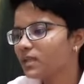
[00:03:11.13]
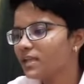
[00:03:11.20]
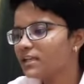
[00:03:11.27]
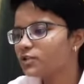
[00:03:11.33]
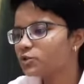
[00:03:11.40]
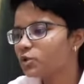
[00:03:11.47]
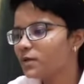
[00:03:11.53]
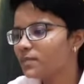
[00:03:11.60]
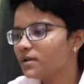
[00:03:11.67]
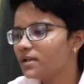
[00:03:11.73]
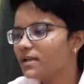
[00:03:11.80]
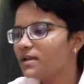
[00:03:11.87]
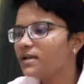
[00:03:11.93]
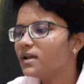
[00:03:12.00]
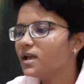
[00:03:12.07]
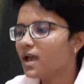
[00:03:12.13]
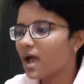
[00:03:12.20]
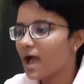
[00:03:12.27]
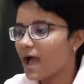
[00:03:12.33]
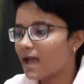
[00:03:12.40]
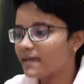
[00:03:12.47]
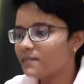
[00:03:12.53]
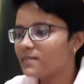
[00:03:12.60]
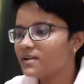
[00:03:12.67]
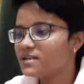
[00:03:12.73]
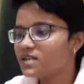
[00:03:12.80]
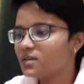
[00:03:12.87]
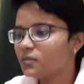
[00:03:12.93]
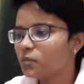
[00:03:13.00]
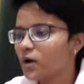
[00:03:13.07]
Extremely high
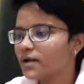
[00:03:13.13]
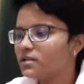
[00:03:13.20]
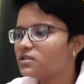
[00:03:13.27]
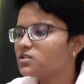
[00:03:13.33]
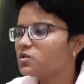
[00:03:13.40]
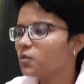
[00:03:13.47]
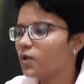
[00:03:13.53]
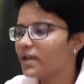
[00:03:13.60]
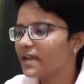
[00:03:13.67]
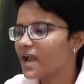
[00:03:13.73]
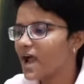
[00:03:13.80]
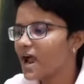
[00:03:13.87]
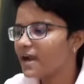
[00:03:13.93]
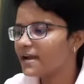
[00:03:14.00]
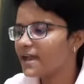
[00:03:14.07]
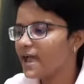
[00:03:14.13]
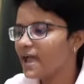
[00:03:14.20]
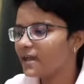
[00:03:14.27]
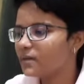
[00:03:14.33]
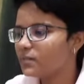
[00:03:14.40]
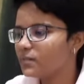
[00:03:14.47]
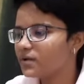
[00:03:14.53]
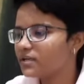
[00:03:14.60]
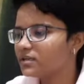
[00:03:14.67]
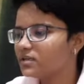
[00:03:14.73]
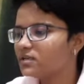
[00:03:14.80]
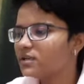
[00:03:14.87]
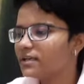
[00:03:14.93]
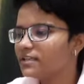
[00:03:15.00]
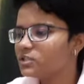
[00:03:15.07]
melting points, very hard and
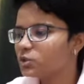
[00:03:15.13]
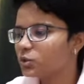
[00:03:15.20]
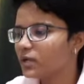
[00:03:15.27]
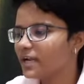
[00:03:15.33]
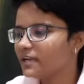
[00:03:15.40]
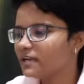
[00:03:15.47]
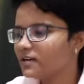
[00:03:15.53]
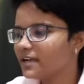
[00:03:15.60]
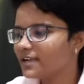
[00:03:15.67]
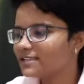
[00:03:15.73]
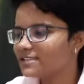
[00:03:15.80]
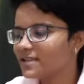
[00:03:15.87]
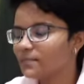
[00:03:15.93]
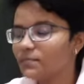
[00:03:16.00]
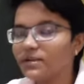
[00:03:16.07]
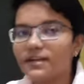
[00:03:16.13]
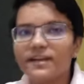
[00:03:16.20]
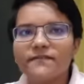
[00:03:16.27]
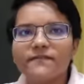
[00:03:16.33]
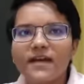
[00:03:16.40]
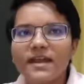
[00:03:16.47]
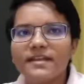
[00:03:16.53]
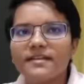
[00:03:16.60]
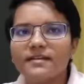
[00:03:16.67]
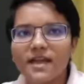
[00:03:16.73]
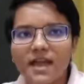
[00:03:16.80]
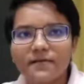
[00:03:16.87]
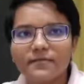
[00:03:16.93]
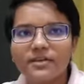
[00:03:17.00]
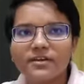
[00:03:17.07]
brittle. Insulator except graphite.
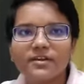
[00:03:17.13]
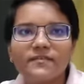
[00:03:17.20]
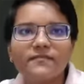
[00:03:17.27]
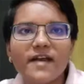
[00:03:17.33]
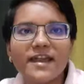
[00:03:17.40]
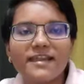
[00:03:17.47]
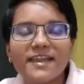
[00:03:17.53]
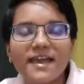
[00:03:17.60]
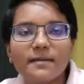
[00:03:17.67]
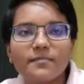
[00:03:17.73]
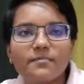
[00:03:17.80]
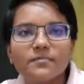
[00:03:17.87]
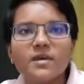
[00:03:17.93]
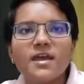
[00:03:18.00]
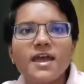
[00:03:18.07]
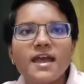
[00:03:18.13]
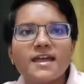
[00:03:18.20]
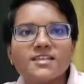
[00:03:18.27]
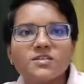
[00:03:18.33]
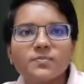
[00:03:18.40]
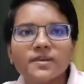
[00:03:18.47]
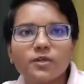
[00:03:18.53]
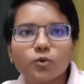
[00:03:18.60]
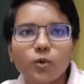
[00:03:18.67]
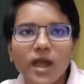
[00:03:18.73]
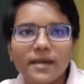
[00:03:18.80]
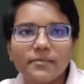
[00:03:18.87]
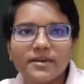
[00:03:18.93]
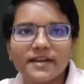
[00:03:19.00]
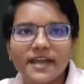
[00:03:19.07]
Having graphite have sp2
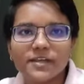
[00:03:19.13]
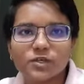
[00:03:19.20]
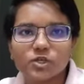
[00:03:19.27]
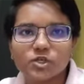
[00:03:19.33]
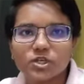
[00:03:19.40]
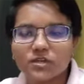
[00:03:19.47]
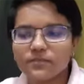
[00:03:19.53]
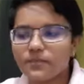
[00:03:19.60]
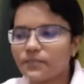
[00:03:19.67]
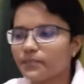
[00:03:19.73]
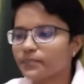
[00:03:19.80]
hybridization.